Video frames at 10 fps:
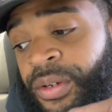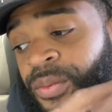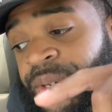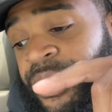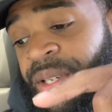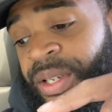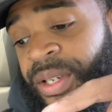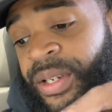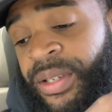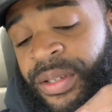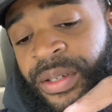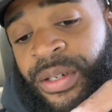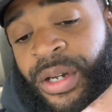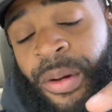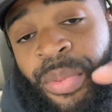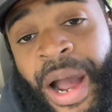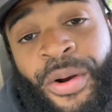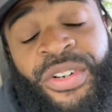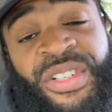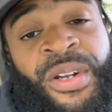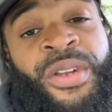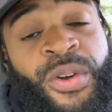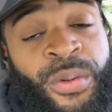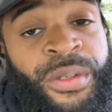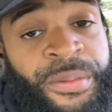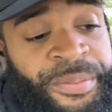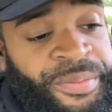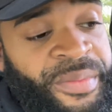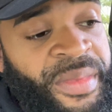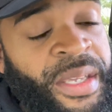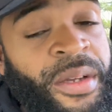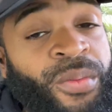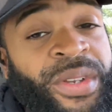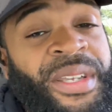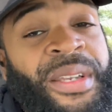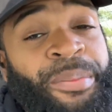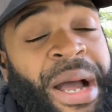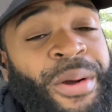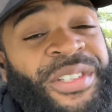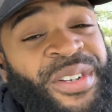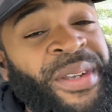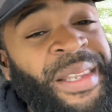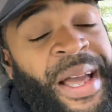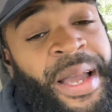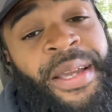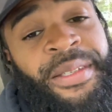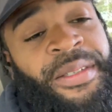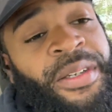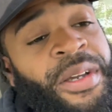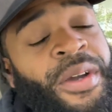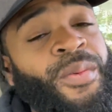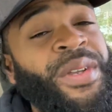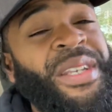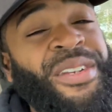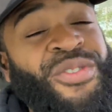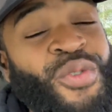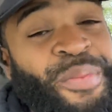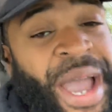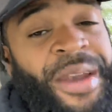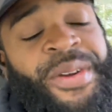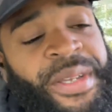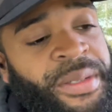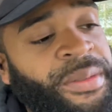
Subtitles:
We did a power steering cooler. We did a power steering line. We did a new battery.